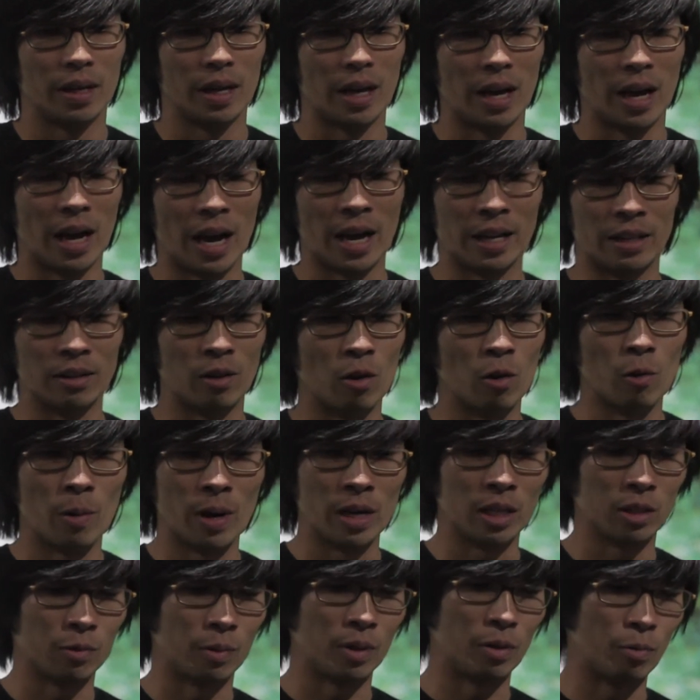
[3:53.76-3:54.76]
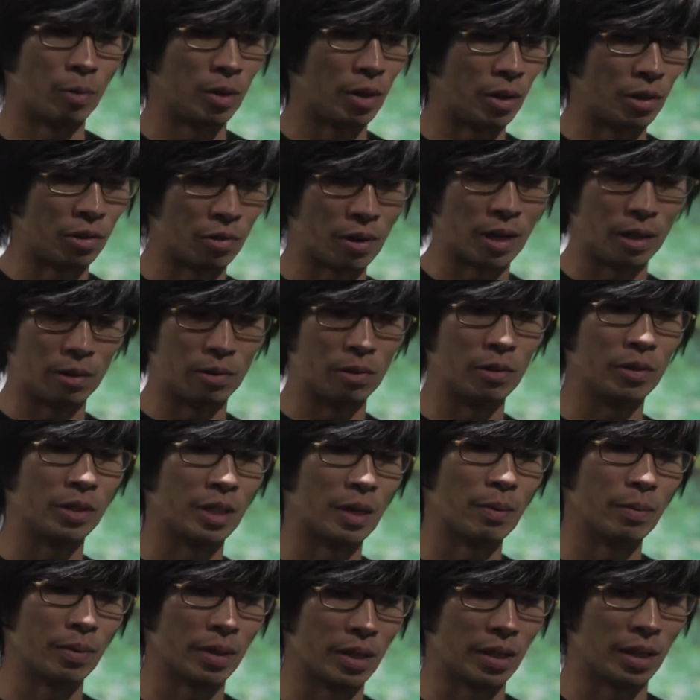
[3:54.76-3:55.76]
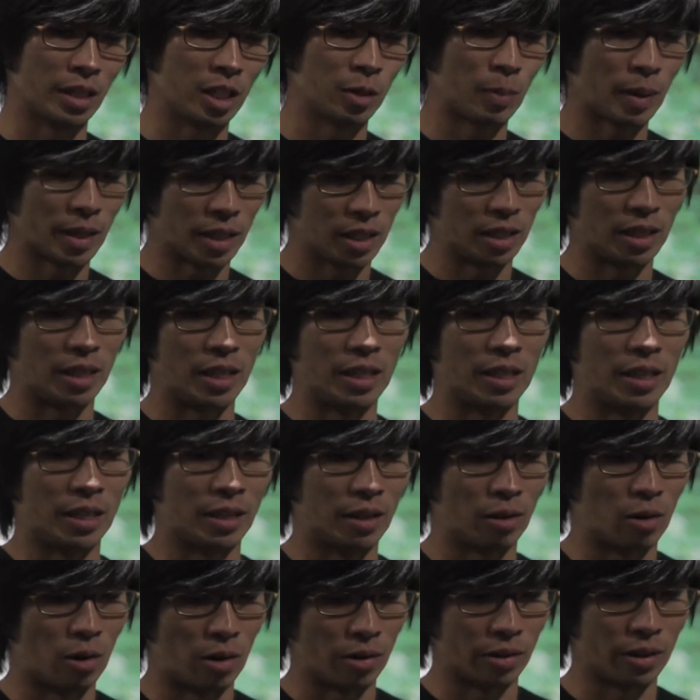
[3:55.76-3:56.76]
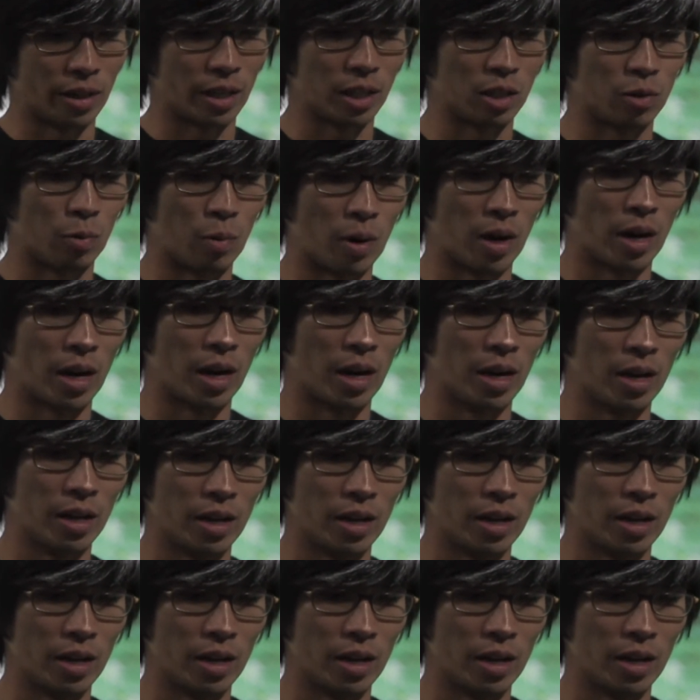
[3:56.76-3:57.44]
And always when you try to do something, especially in the context where